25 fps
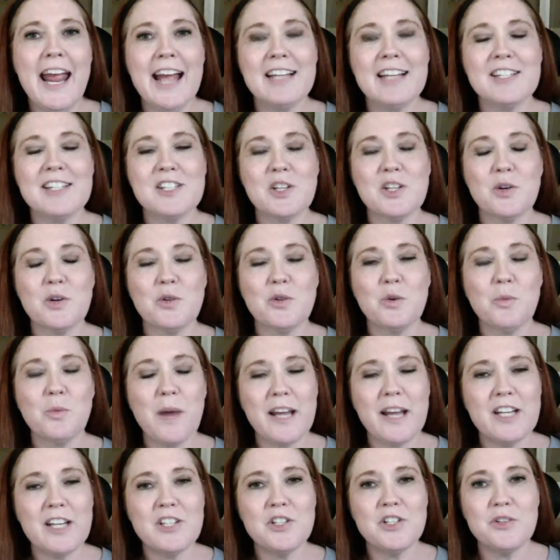And so the
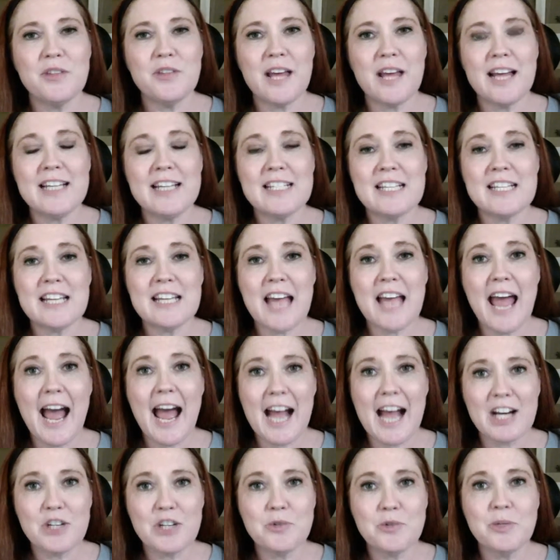way to do that is to
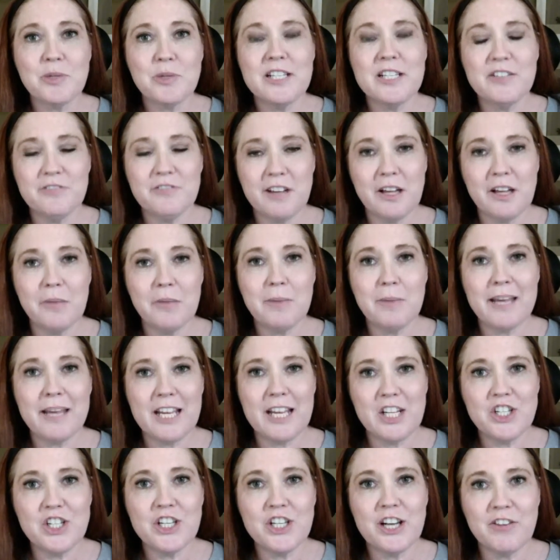actually develop
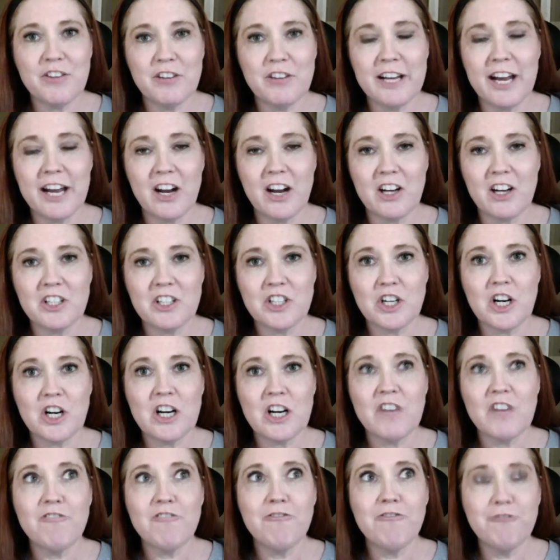each and every
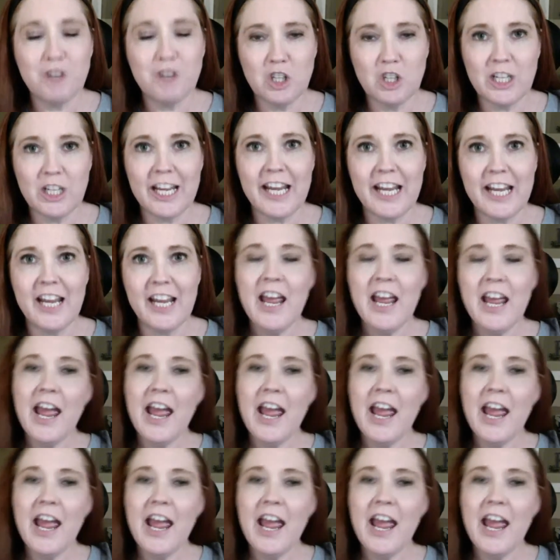character fully.